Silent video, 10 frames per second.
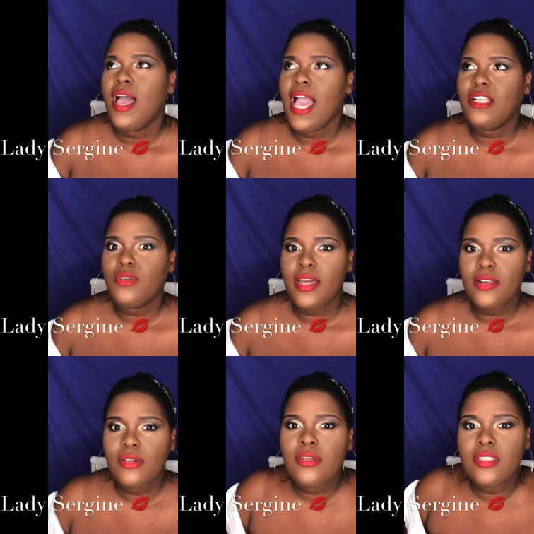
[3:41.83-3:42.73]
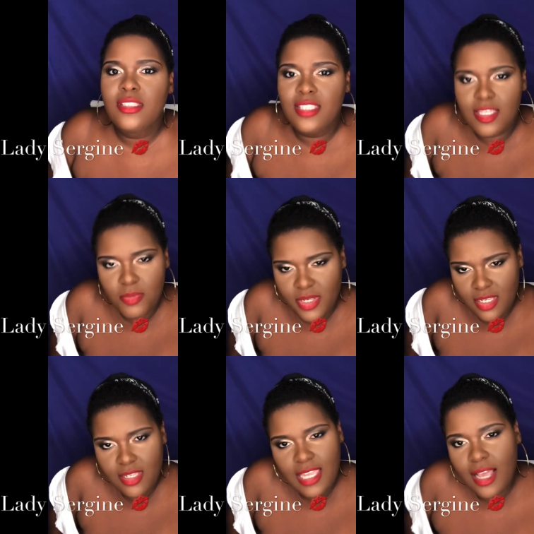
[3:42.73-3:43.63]
I try to
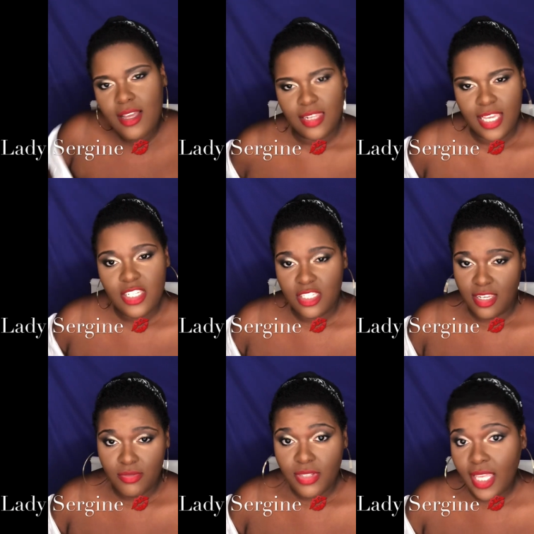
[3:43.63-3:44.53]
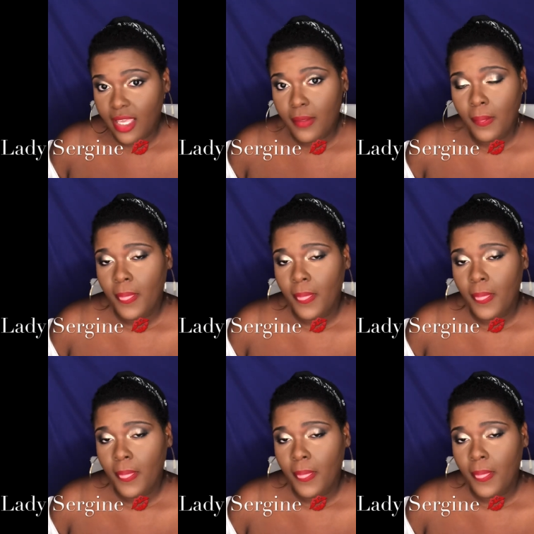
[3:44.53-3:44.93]
deepen that connection every day.